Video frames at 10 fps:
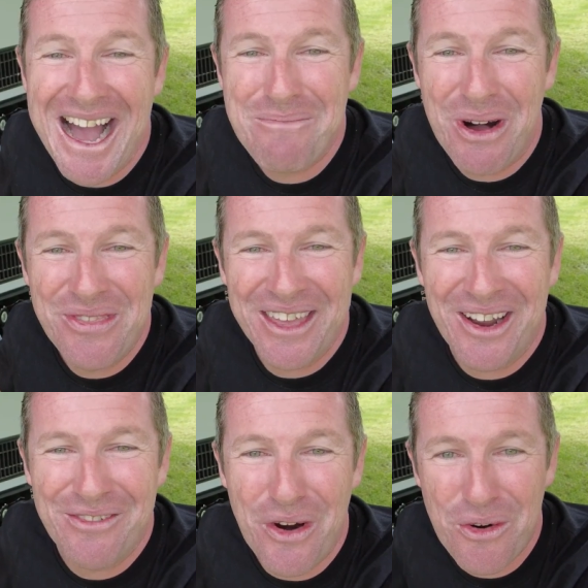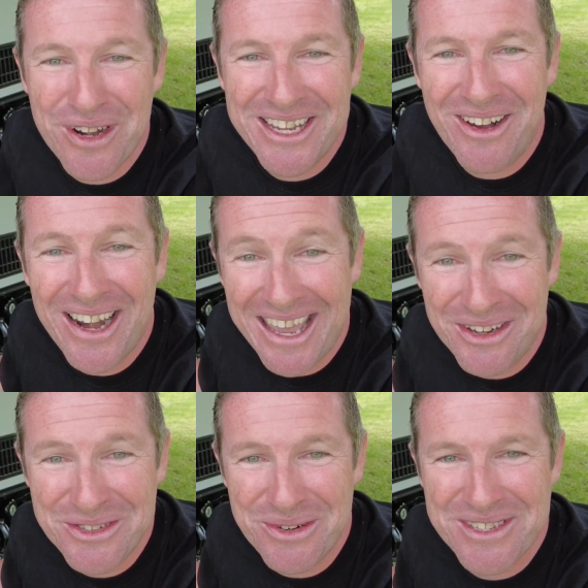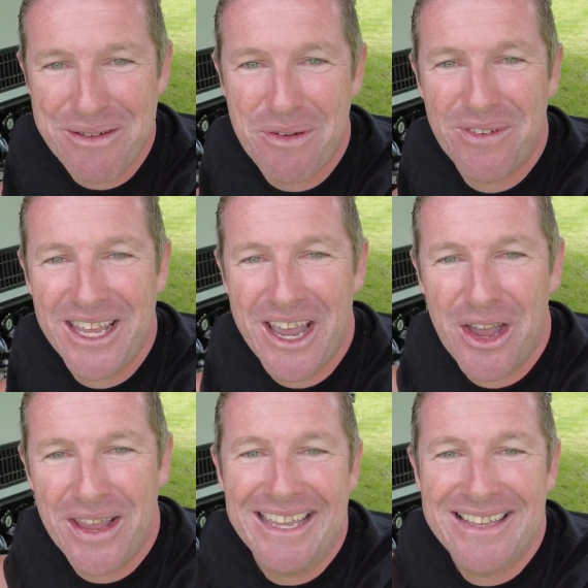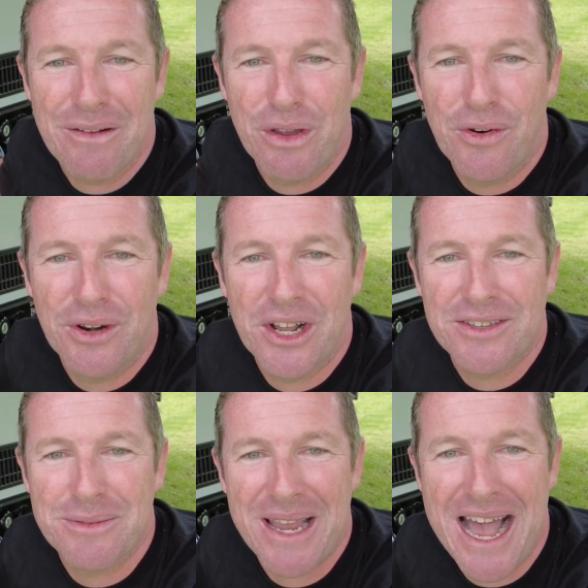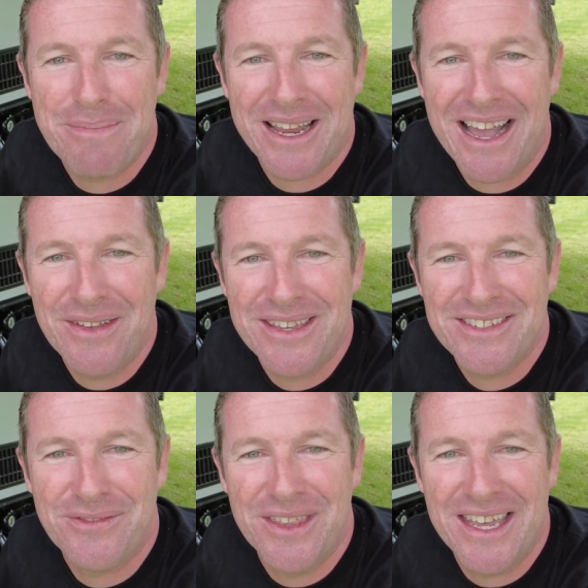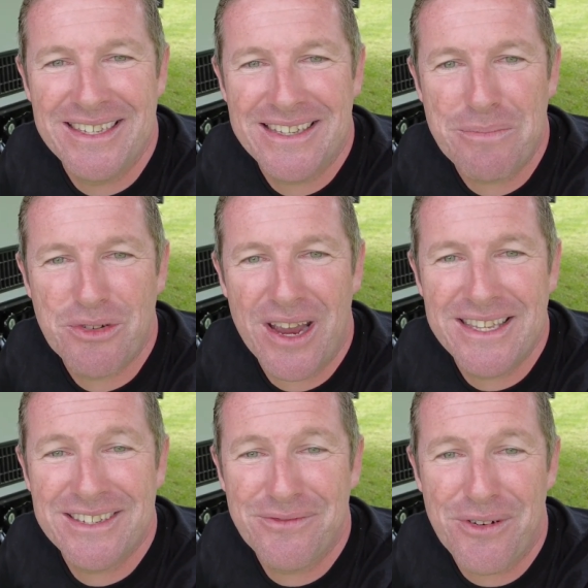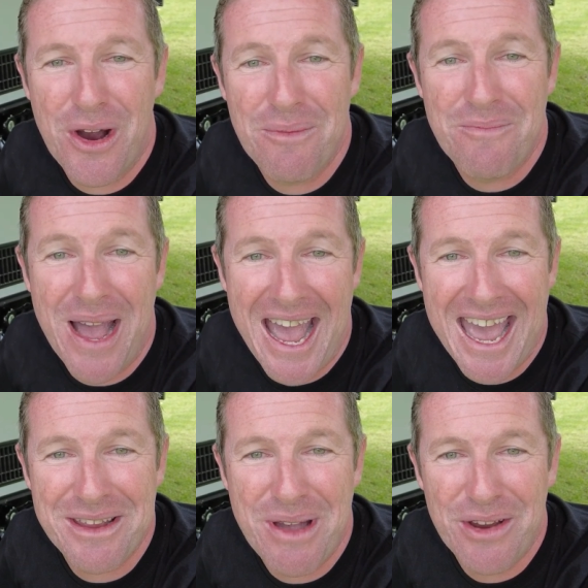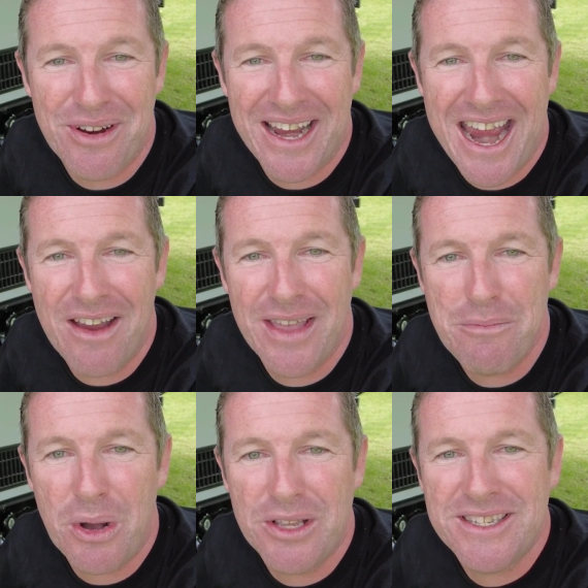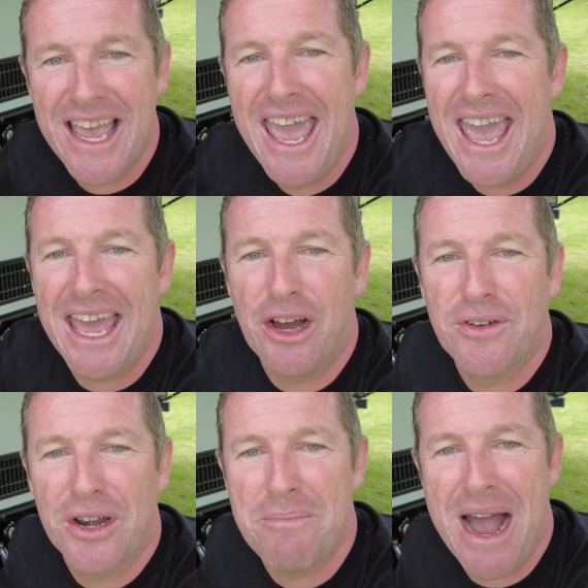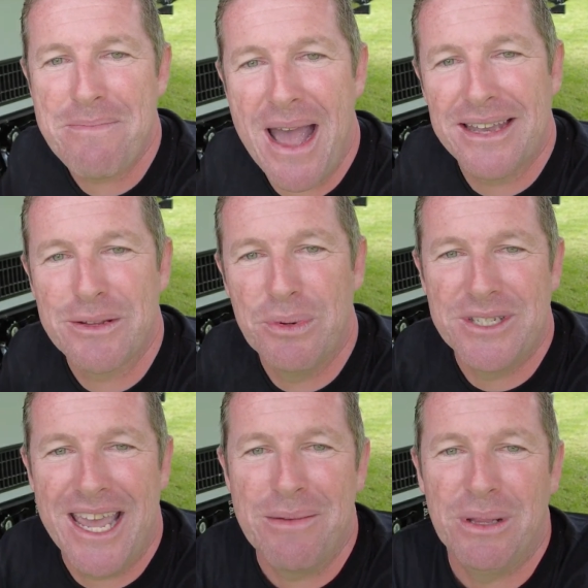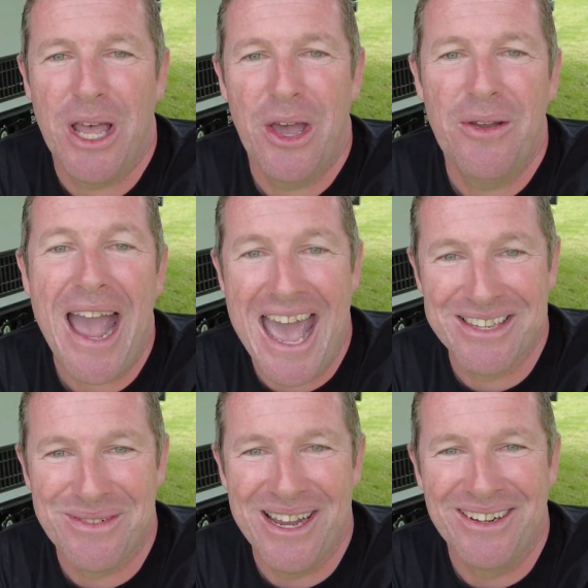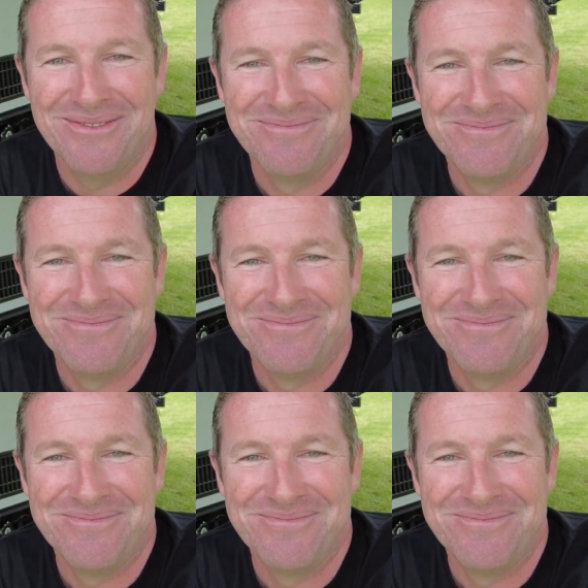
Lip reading: A mod that I've already got, and I'll do a separate video, is that we've already got some carpet covers for these step treads from Adam over at Caravan Mods, and I've got a muck mat to put down below as well.